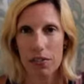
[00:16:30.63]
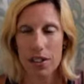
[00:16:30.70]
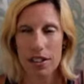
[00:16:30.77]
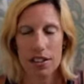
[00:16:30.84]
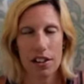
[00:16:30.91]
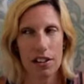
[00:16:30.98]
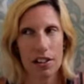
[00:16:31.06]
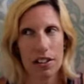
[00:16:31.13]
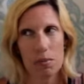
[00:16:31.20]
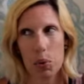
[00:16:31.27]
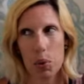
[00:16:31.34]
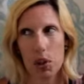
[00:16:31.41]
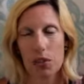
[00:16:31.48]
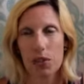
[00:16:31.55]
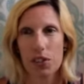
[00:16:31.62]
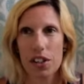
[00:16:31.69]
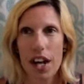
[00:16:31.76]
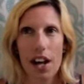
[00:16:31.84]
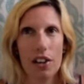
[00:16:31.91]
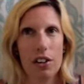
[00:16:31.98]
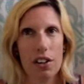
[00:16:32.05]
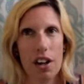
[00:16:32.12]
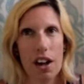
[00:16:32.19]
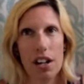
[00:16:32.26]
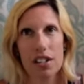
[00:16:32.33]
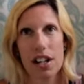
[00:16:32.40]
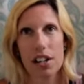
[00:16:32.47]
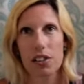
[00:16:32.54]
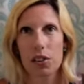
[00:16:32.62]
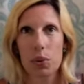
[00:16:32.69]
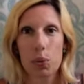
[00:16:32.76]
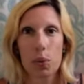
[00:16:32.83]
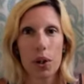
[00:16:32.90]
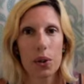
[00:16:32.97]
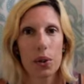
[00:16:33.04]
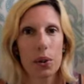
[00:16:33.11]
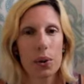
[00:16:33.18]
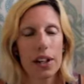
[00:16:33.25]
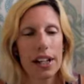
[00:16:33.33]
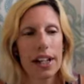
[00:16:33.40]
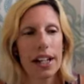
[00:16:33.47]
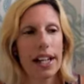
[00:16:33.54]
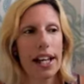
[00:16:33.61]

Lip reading: is on board for that or not down the road,